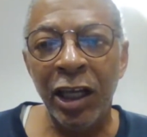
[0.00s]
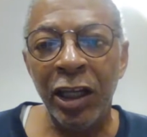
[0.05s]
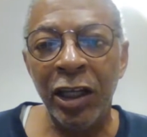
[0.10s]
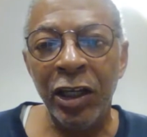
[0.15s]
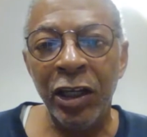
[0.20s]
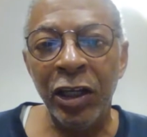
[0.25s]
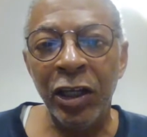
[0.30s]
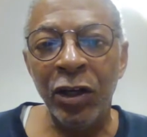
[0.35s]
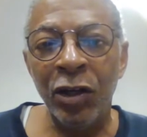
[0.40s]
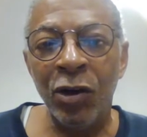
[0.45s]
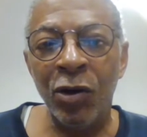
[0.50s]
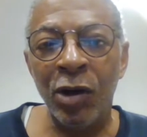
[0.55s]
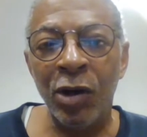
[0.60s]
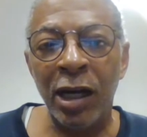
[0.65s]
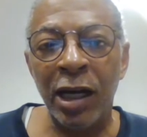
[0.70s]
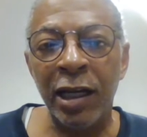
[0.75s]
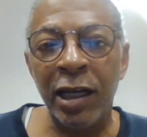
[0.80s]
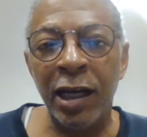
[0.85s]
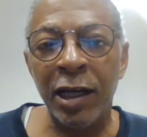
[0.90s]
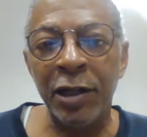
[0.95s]

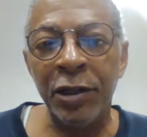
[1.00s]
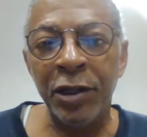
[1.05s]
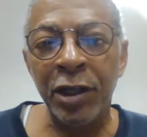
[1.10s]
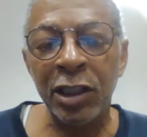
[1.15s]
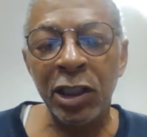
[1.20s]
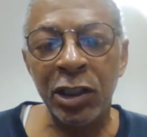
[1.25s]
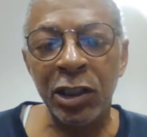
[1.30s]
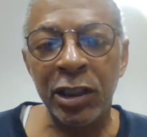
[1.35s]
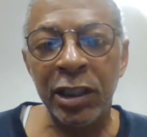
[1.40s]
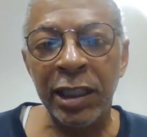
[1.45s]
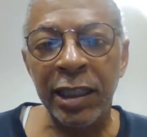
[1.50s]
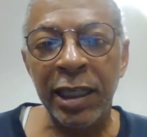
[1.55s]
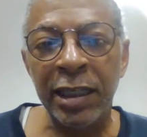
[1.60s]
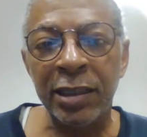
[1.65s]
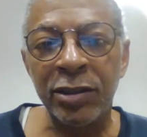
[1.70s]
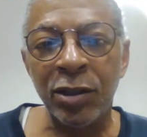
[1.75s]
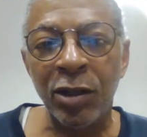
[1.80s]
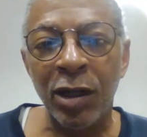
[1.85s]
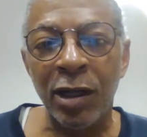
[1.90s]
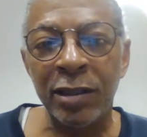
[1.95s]
another thing as
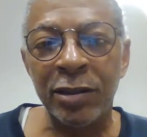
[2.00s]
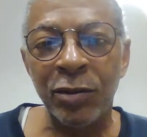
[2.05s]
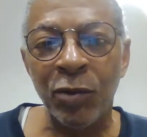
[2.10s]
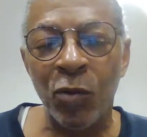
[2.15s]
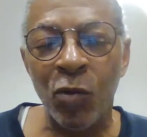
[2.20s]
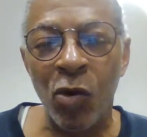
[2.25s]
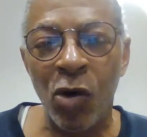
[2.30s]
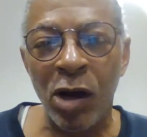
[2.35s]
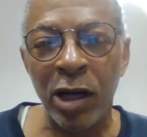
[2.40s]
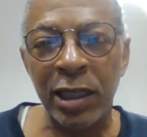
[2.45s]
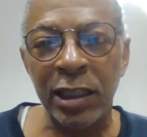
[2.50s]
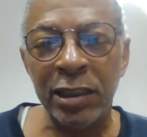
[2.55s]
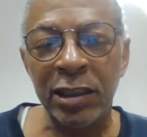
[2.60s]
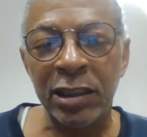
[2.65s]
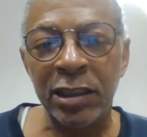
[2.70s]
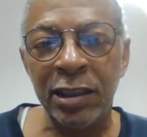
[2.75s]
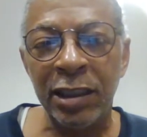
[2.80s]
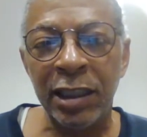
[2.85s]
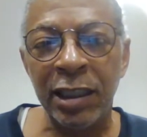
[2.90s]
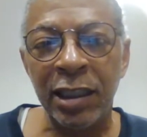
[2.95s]
a walking
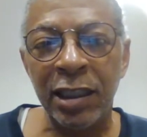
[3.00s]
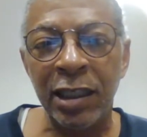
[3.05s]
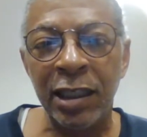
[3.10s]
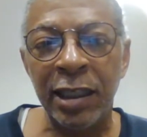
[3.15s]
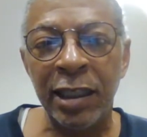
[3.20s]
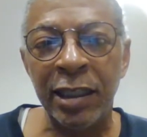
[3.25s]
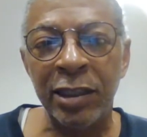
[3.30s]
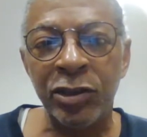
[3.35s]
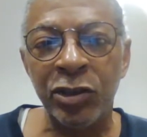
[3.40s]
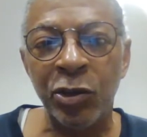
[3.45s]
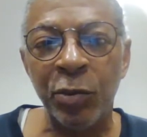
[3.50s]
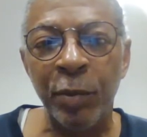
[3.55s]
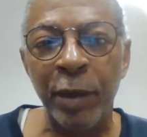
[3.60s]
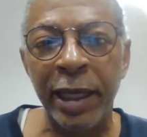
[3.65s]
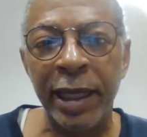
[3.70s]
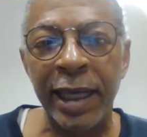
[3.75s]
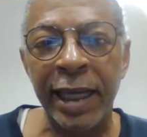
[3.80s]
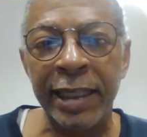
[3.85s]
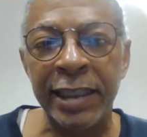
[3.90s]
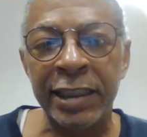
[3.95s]
stick is to
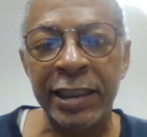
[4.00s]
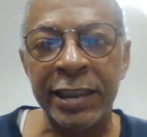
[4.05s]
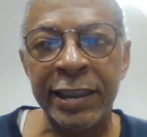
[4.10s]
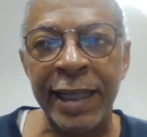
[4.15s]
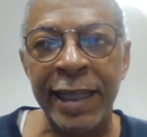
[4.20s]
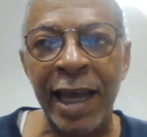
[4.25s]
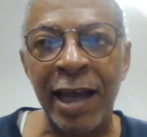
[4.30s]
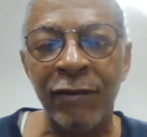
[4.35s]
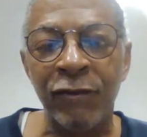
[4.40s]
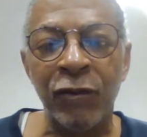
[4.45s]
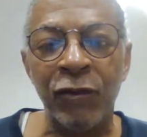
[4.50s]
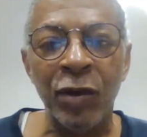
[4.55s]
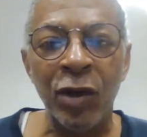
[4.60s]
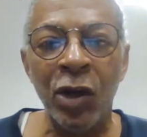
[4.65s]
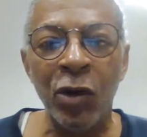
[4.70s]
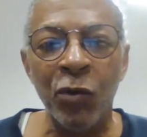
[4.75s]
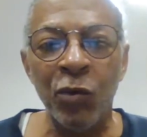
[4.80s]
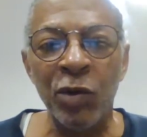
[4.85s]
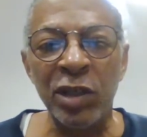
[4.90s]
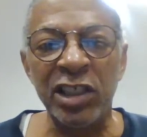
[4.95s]
make a staff,
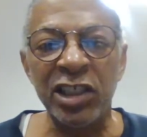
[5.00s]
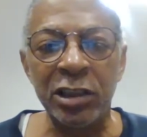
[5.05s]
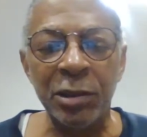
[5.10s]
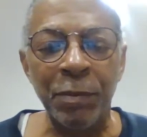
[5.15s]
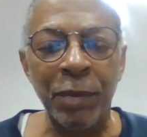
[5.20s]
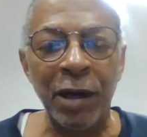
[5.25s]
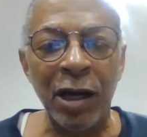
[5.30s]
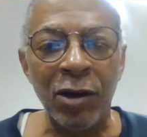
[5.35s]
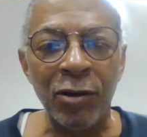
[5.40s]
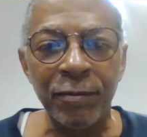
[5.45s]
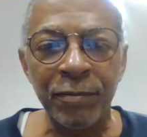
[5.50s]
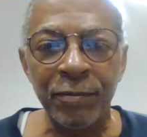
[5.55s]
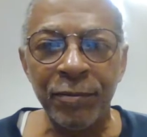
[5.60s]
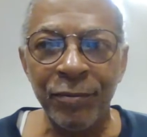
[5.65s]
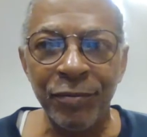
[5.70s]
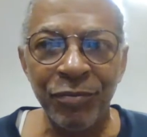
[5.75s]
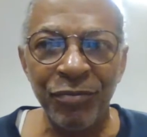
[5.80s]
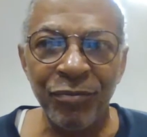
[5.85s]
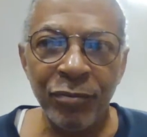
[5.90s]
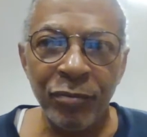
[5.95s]
which is about,
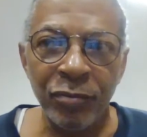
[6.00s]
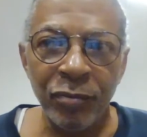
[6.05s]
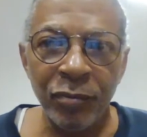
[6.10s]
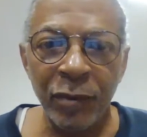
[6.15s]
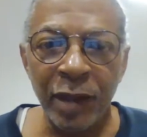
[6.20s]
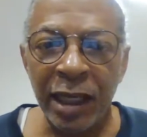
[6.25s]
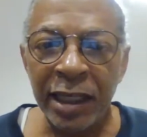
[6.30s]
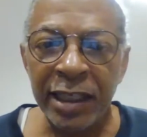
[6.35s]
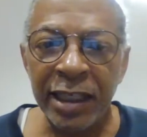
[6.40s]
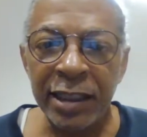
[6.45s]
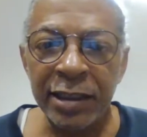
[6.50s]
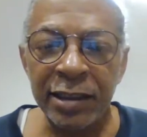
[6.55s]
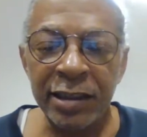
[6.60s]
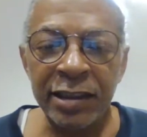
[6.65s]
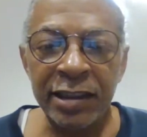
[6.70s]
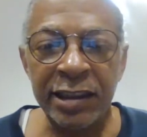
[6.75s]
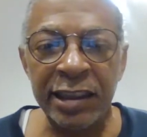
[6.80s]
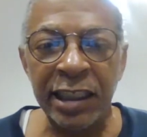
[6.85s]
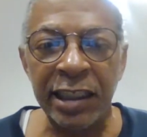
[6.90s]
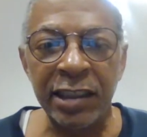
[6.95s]
I
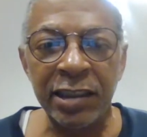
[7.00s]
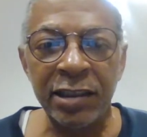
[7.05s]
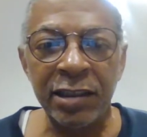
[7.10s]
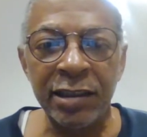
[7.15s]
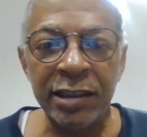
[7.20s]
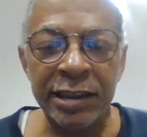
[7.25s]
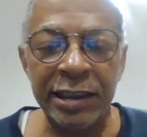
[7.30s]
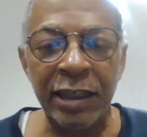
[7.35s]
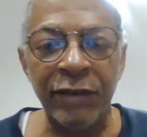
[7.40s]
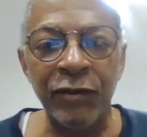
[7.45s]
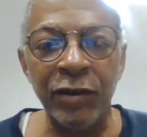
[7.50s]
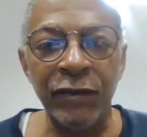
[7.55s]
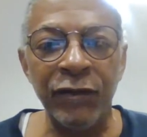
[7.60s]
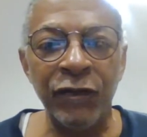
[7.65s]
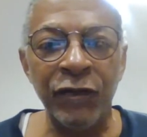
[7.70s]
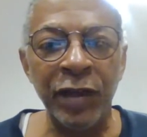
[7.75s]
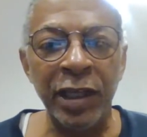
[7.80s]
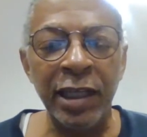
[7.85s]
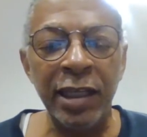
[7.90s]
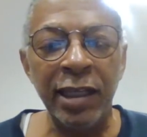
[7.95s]
guess,
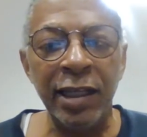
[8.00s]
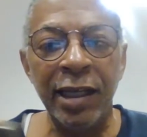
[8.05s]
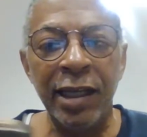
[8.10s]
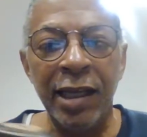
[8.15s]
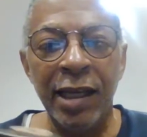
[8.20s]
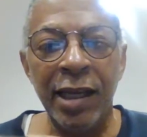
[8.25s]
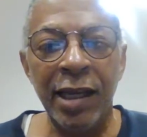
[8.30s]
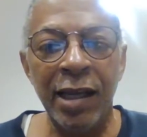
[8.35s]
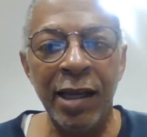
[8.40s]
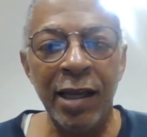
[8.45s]
6-7 feet.